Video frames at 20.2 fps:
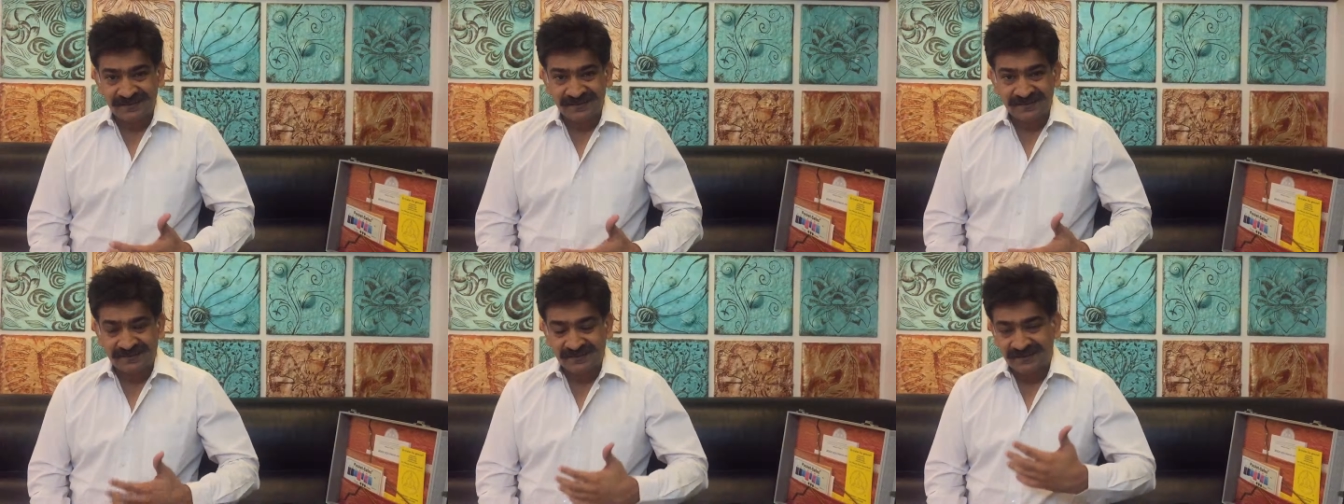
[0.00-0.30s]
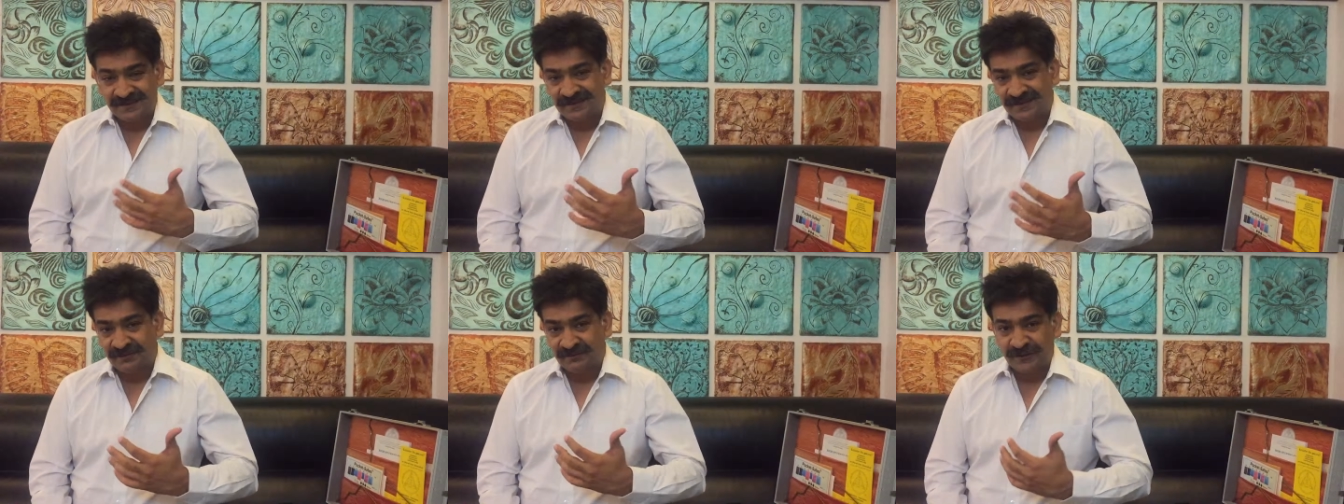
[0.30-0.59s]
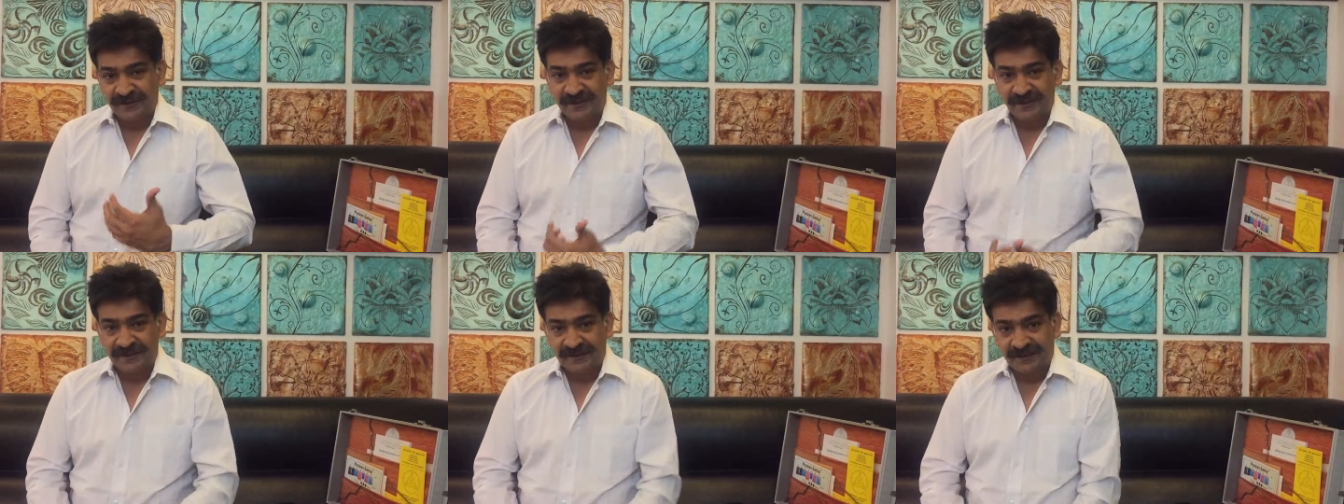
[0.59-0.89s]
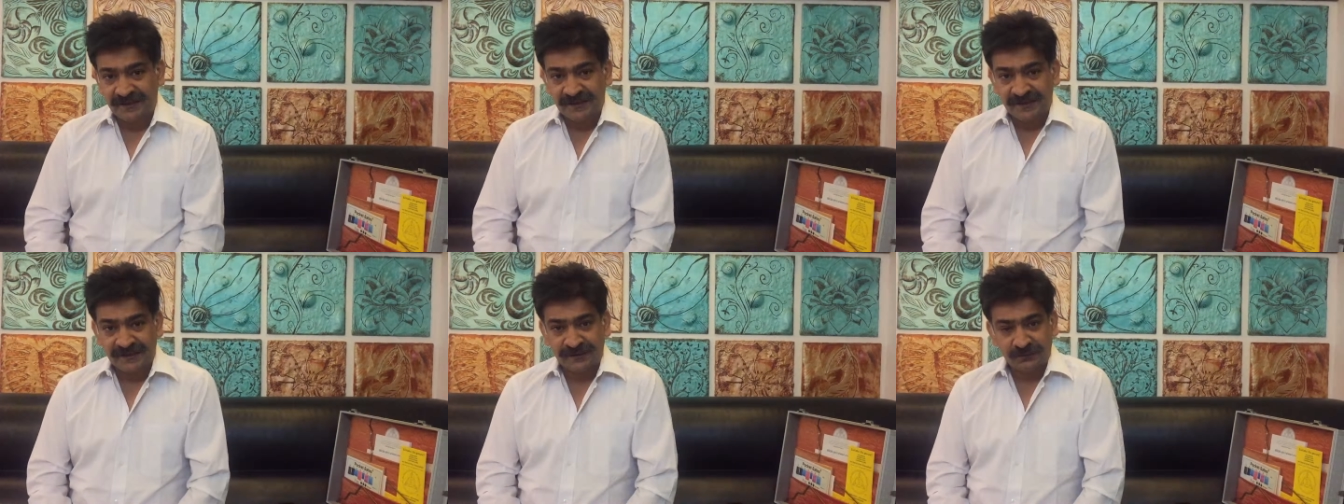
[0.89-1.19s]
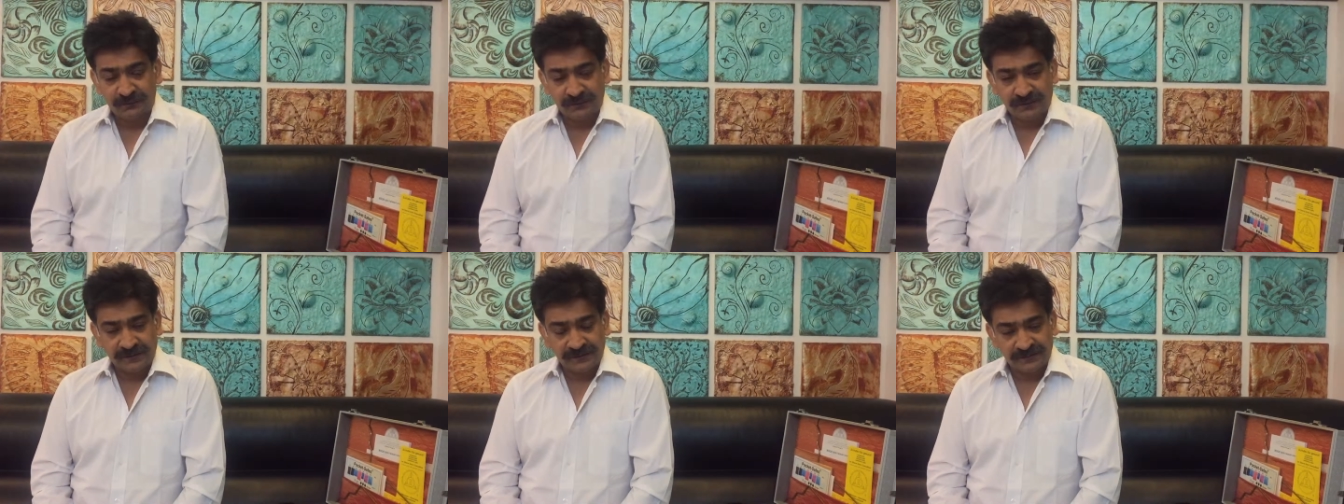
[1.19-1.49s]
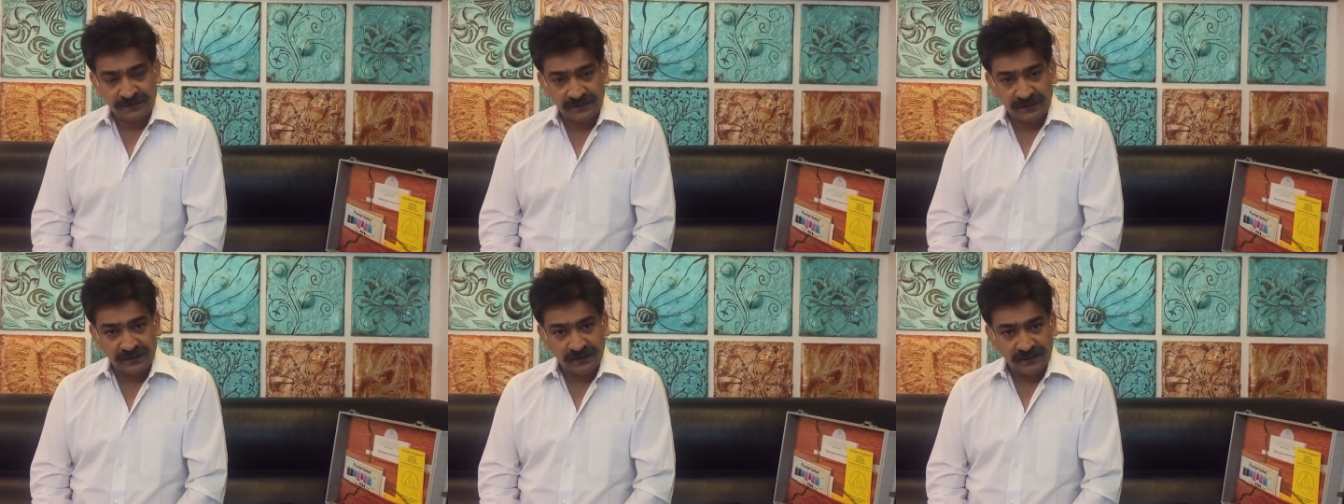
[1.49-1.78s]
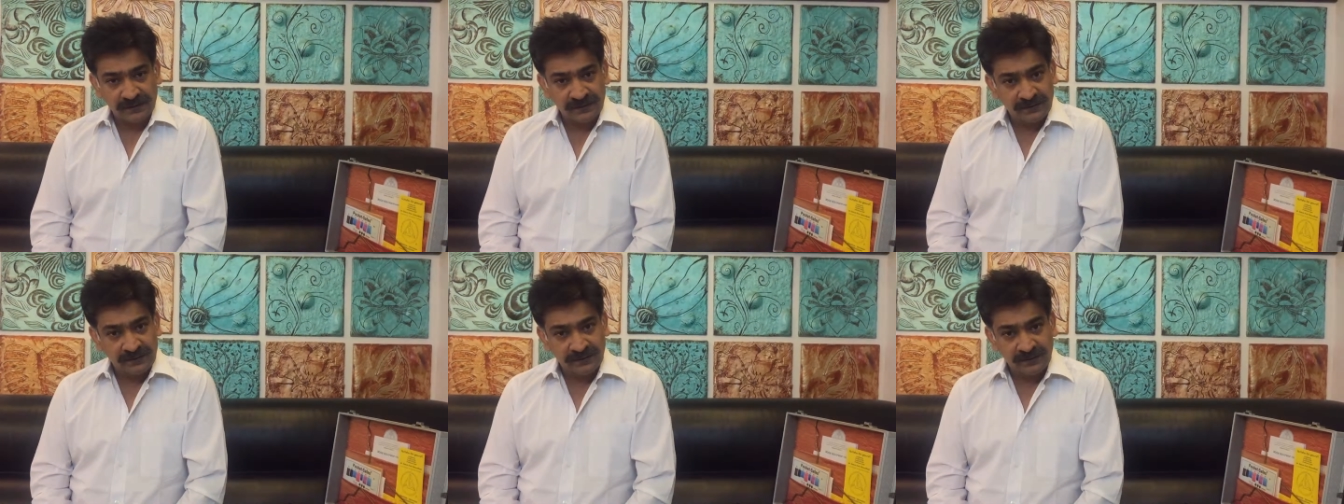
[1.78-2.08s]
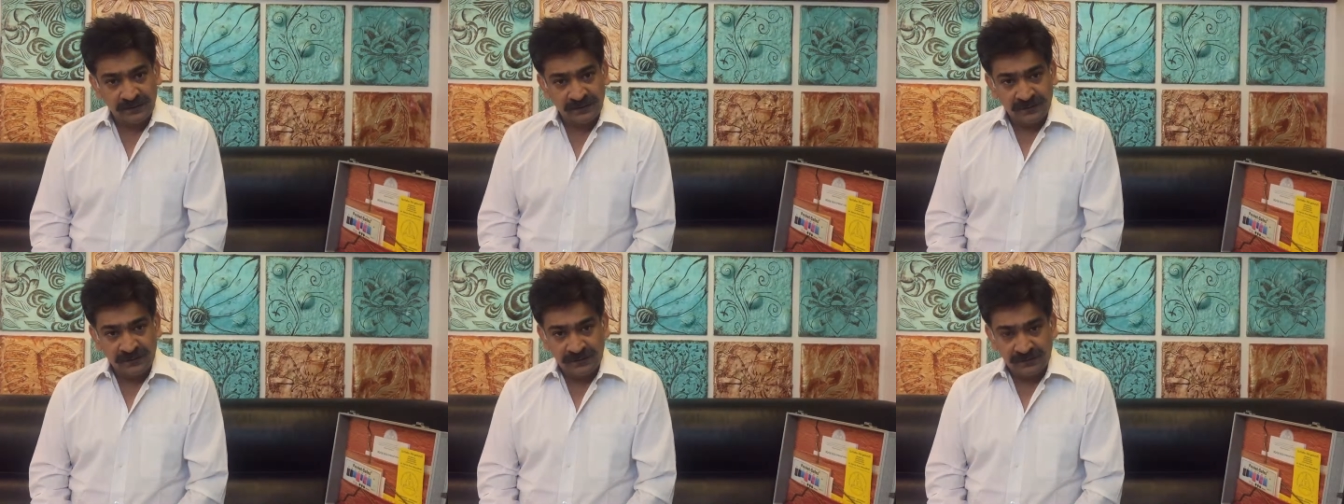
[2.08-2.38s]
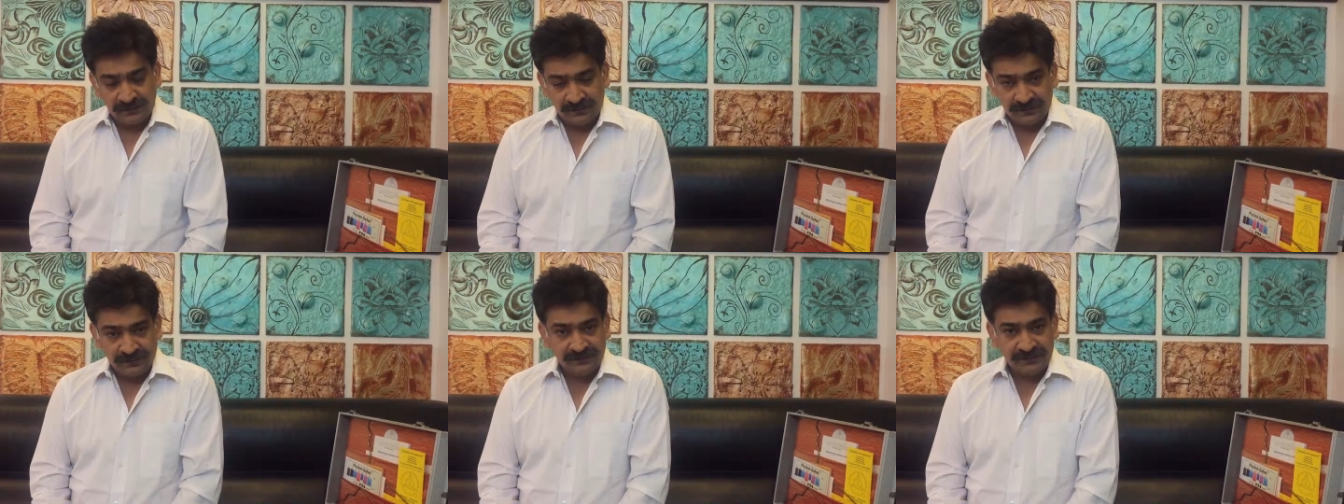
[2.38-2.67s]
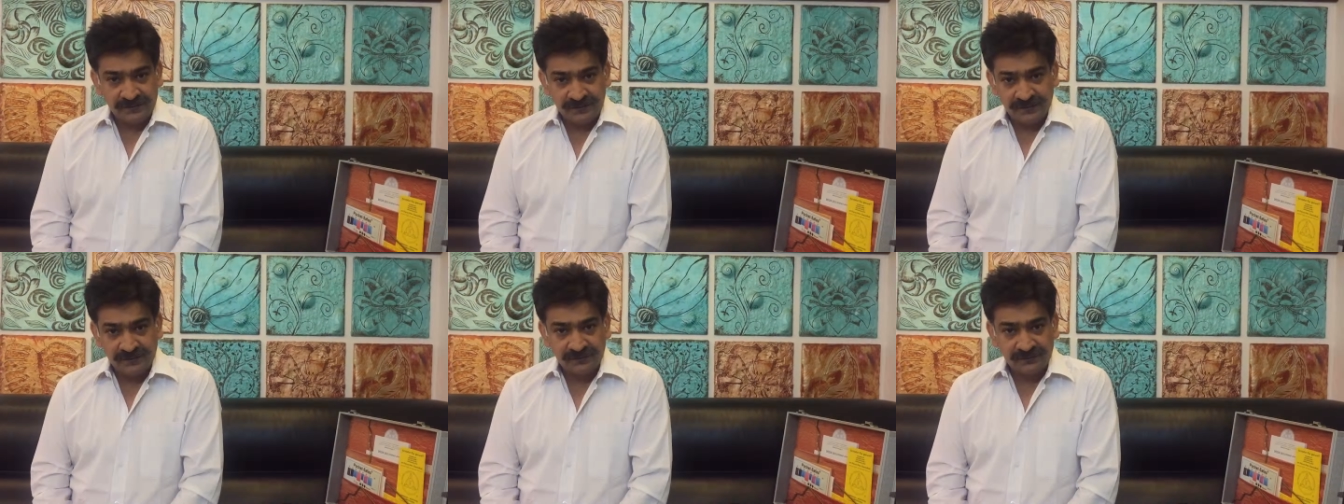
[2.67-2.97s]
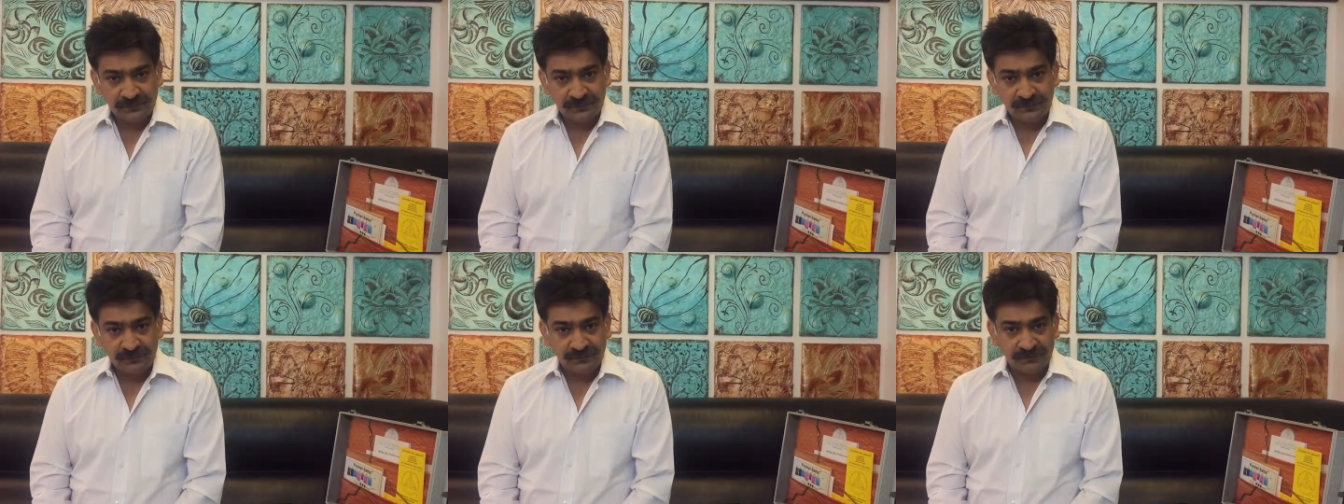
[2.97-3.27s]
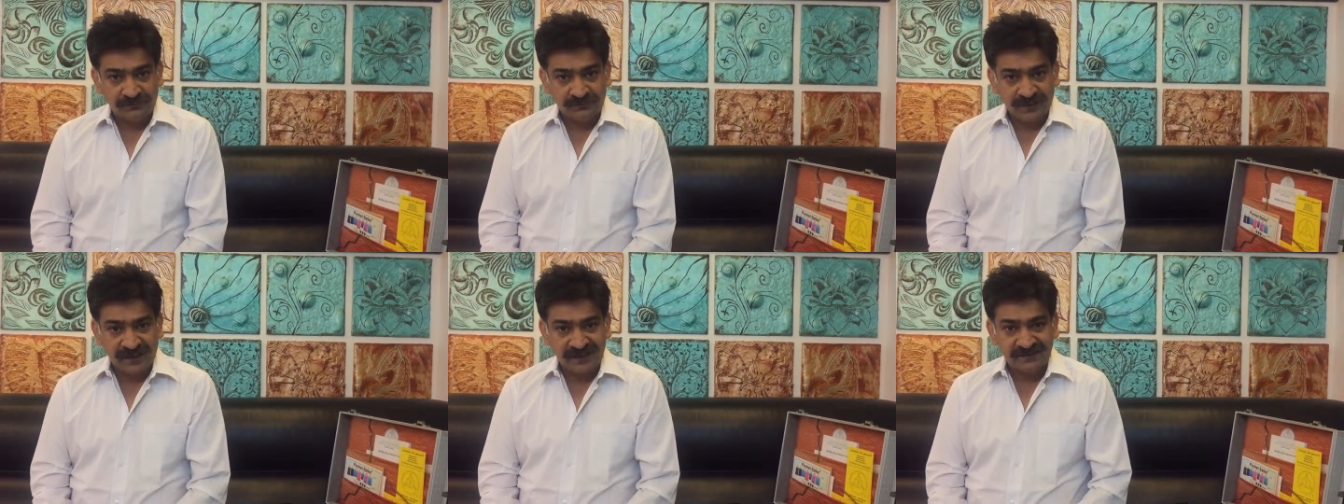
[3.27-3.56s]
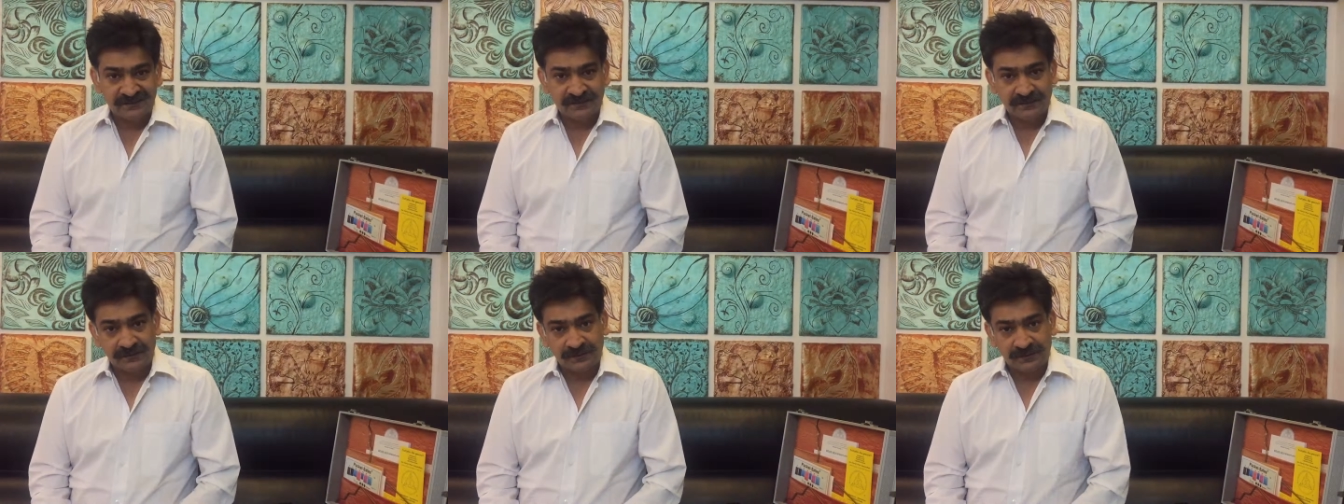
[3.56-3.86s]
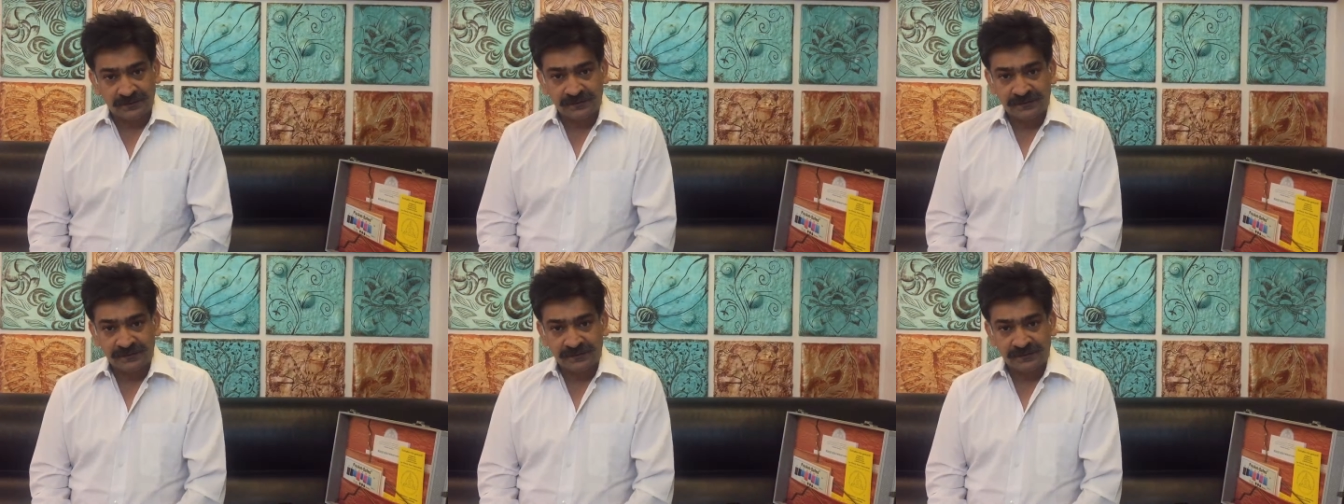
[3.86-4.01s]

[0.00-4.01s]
60, 70, 80 nanotesla, a serious cause of cancer.